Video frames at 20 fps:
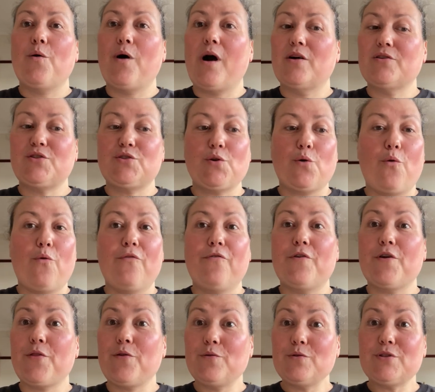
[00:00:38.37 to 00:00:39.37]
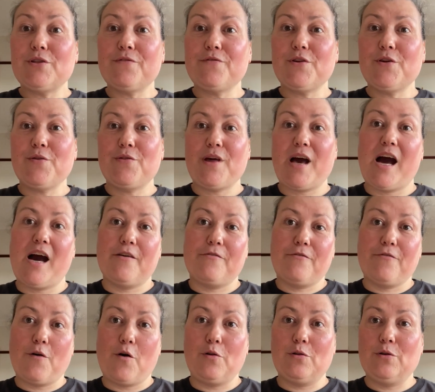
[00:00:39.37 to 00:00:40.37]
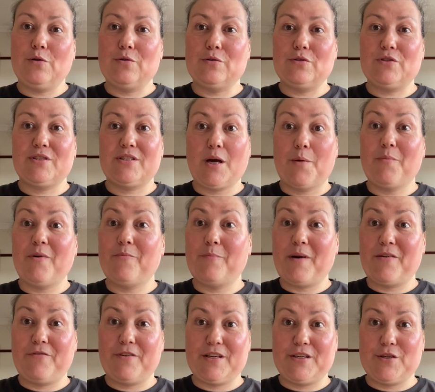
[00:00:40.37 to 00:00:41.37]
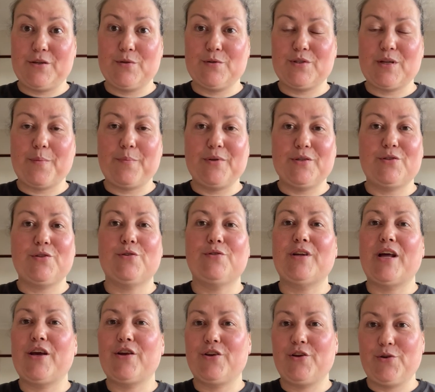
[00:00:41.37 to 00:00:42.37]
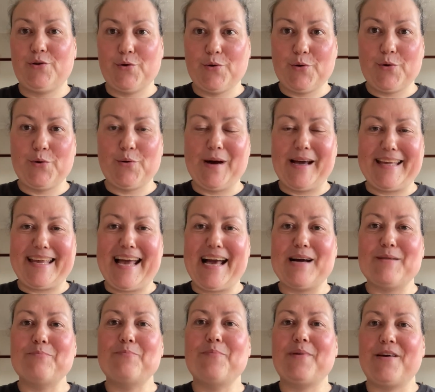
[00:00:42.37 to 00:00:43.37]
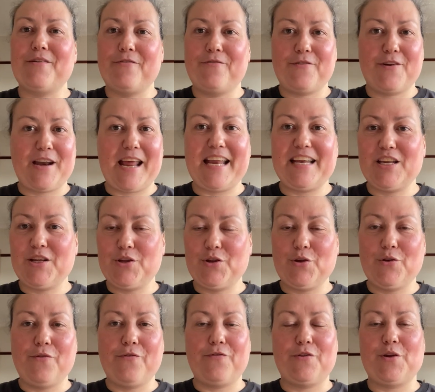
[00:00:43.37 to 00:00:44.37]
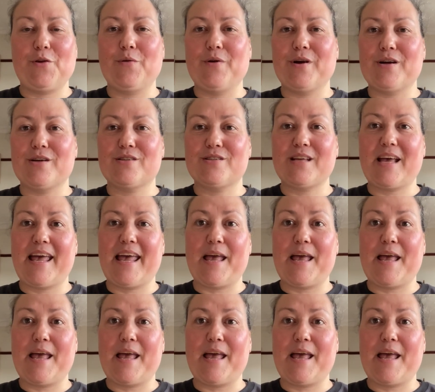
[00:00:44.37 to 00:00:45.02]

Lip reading: So for those of you that have followed some of my videos up until now, you know who I am, but for any new viewers,